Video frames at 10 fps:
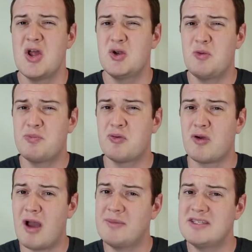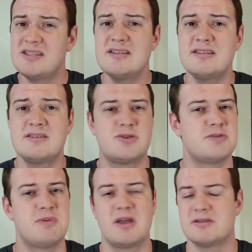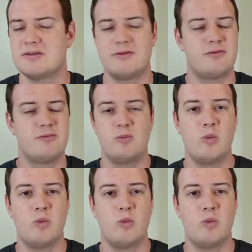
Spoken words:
No promises, just because of